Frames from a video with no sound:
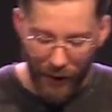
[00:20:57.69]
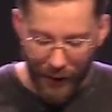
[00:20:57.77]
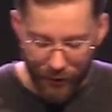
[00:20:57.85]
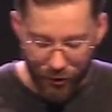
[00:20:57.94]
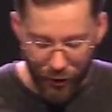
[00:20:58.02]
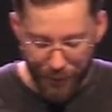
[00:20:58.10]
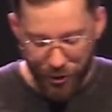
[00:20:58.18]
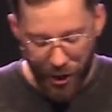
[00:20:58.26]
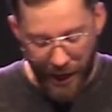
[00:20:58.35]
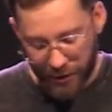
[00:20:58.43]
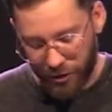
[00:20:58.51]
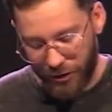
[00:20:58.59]
And Scripture
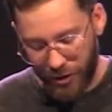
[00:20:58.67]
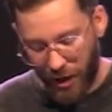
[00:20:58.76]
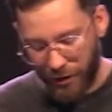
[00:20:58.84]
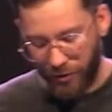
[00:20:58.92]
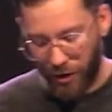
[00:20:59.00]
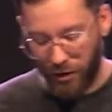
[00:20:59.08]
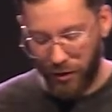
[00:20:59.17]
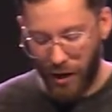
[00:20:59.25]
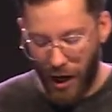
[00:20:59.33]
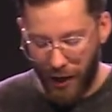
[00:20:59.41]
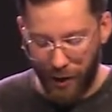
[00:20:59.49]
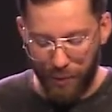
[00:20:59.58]
actually talks a
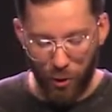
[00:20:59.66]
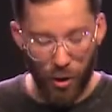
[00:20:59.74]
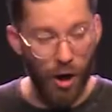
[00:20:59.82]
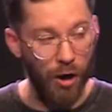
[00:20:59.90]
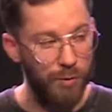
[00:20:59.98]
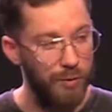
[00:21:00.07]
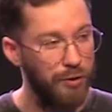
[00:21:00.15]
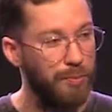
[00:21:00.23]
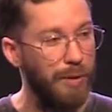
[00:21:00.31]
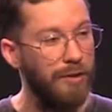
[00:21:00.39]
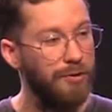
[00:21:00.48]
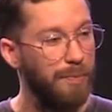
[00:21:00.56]
lot about our
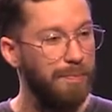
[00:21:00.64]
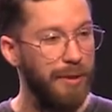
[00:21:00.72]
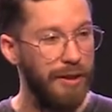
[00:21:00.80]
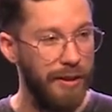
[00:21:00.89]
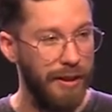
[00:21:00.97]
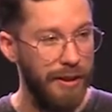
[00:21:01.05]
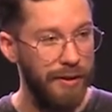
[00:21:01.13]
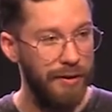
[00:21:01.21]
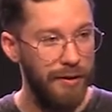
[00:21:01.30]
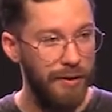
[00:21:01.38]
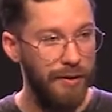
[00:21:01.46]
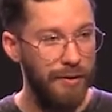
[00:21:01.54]
responsibility
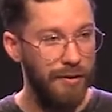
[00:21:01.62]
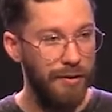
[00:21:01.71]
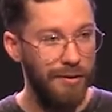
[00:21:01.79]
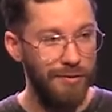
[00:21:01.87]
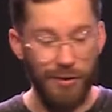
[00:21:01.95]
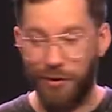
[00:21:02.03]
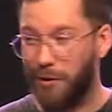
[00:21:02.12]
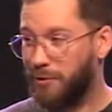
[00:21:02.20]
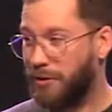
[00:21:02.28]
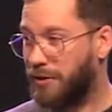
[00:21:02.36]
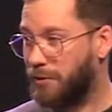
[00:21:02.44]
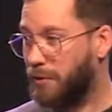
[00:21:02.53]
to
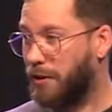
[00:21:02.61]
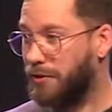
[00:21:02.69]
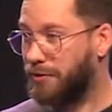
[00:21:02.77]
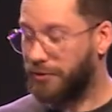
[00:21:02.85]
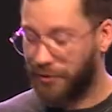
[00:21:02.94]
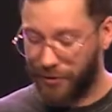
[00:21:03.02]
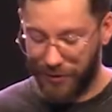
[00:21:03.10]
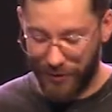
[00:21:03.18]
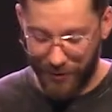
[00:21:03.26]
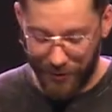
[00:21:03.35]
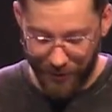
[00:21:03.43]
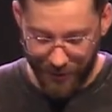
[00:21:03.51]
those other runners.
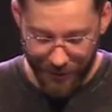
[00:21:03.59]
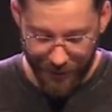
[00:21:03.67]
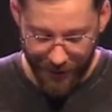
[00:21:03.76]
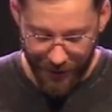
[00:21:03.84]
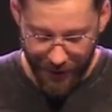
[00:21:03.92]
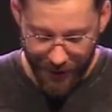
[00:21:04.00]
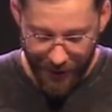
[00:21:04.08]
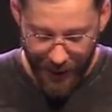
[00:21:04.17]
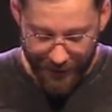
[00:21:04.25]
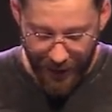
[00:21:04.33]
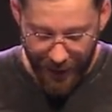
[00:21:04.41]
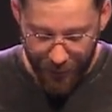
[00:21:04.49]

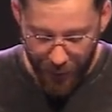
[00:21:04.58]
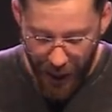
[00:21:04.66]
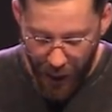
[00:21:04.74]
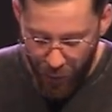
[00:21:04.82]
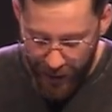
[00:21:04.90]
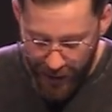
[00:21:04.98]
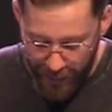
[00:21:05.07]
It talks about how we